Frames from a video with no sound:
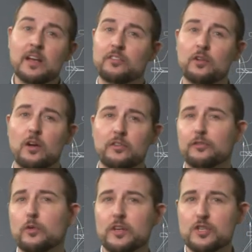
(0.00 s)
So long
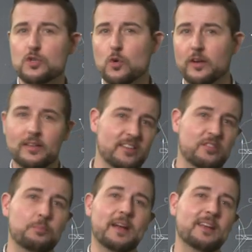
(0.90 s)
story short, these
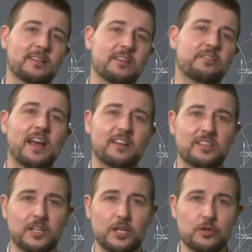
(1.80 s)
speculative
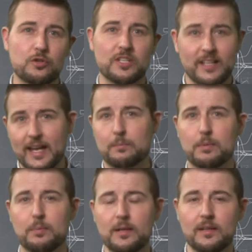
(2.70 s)
execution
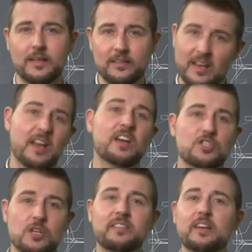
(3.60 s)
capabilities
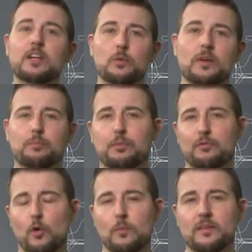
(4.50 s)
just increase
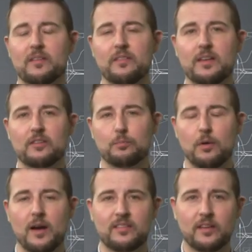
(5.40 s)
performance of these
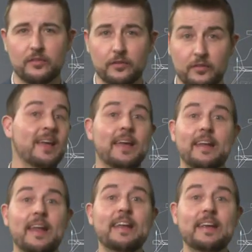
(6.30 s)
processors.
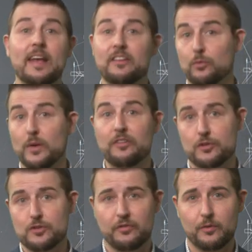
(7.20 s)
In any case,
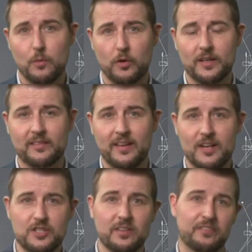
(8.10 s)
researchers from
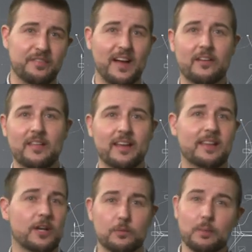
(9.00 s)
organizations found that
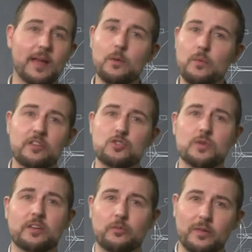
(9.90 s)
they could play with
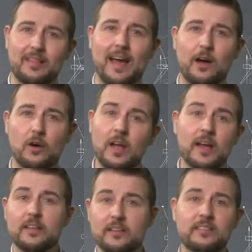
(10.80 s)
tricks with how
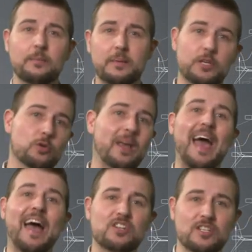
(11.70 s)
the CPU
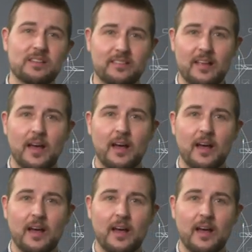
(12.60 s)
caches